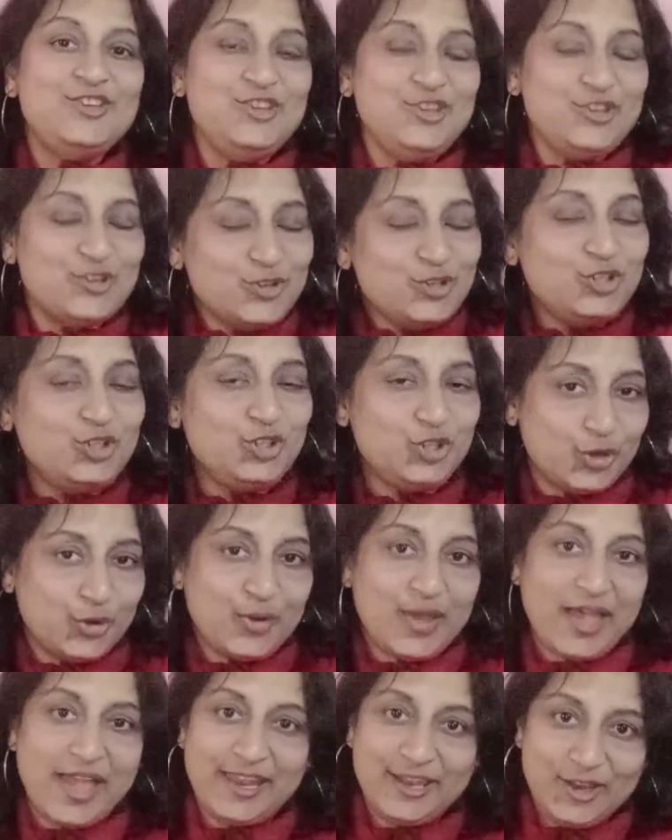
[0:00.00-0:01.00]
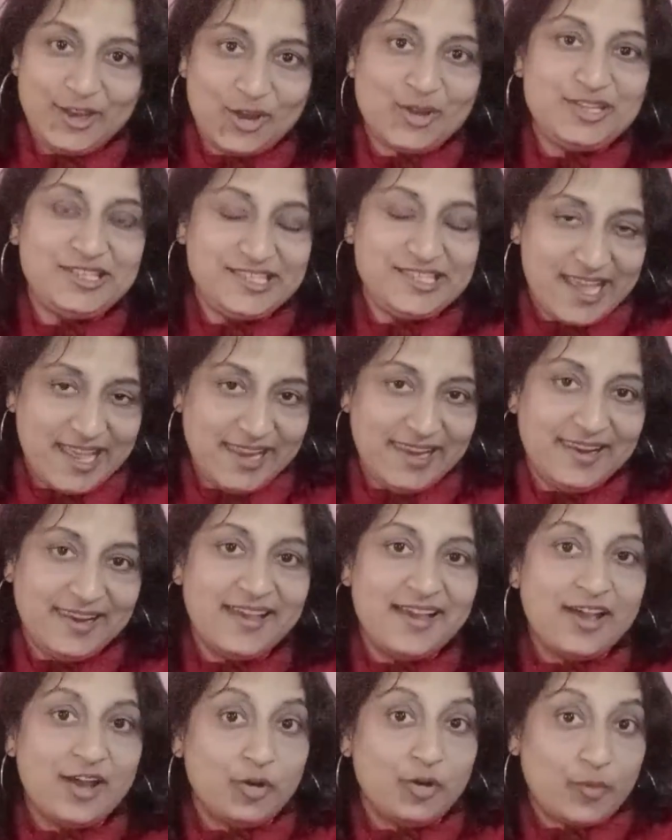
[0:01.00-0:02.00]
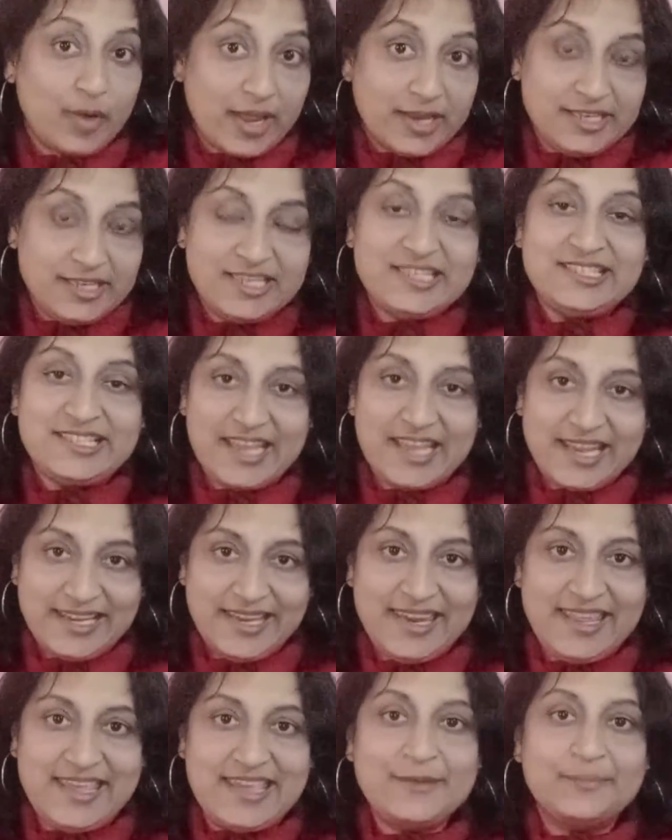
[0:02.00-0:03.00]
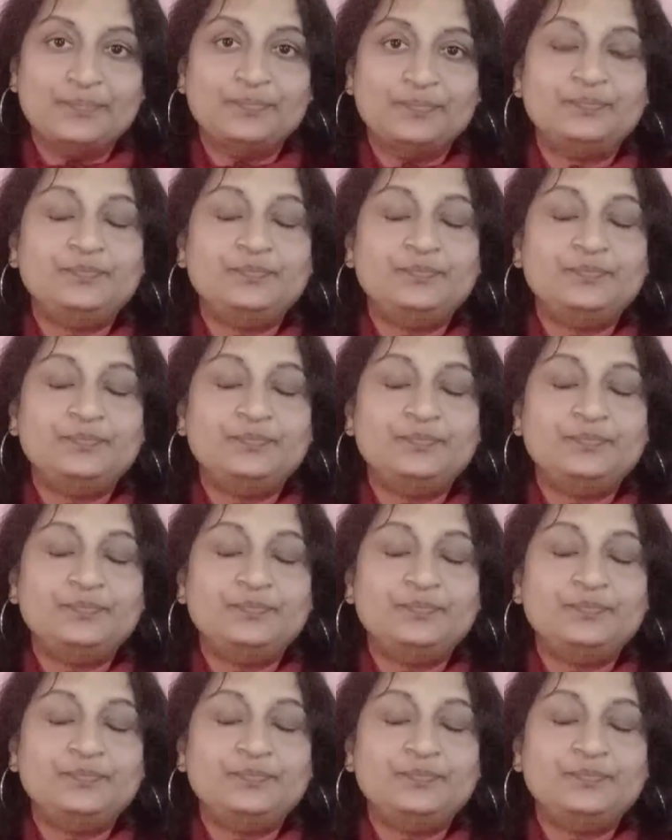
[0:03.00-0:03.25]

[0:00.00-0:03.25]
Use show and not tell writing technique,